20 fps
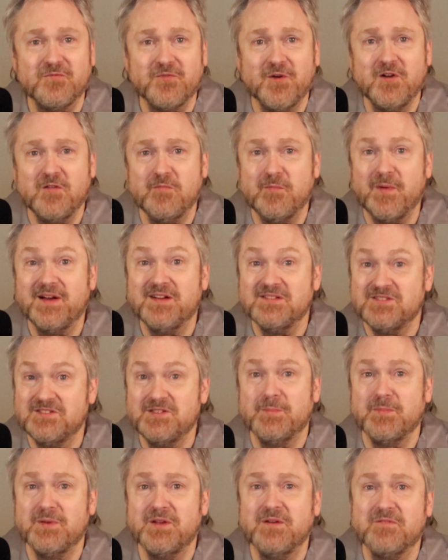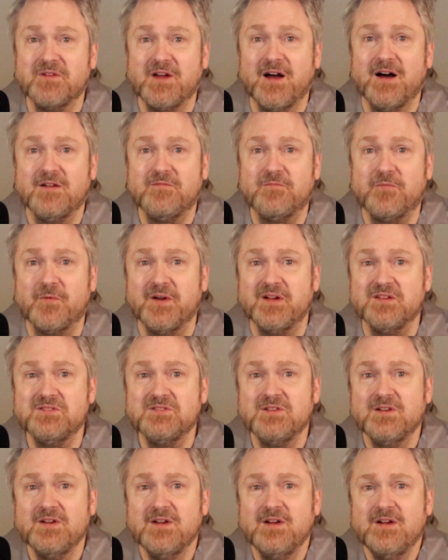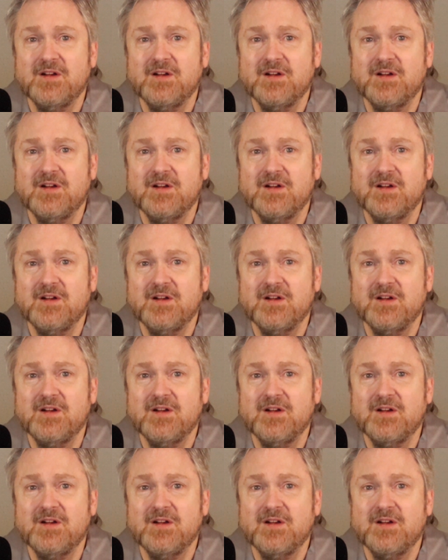front of my Assembly of God friends,